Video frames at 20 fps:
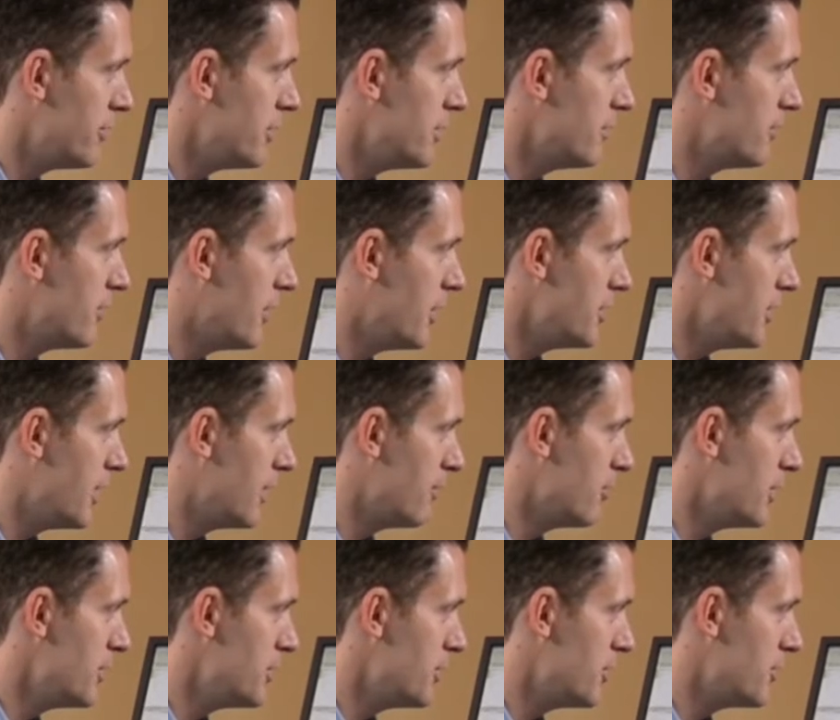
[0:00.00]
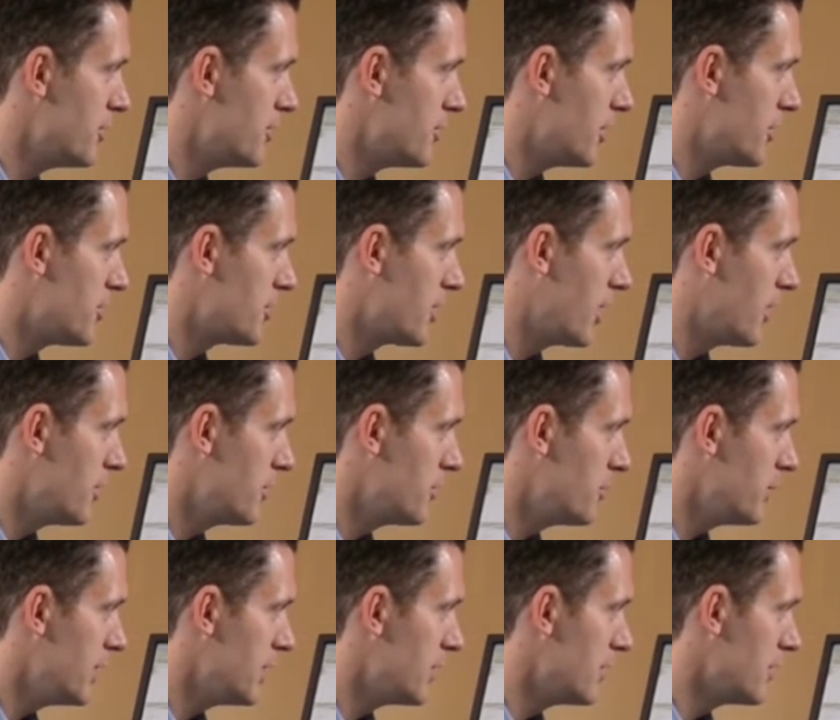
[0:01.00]
really have no embodiment of that
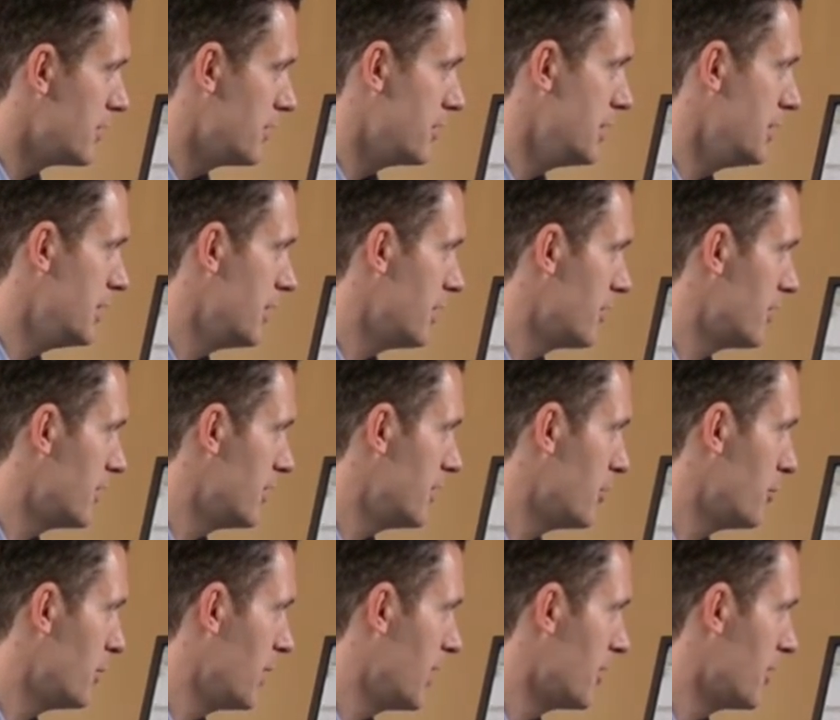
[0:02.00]
device because there's no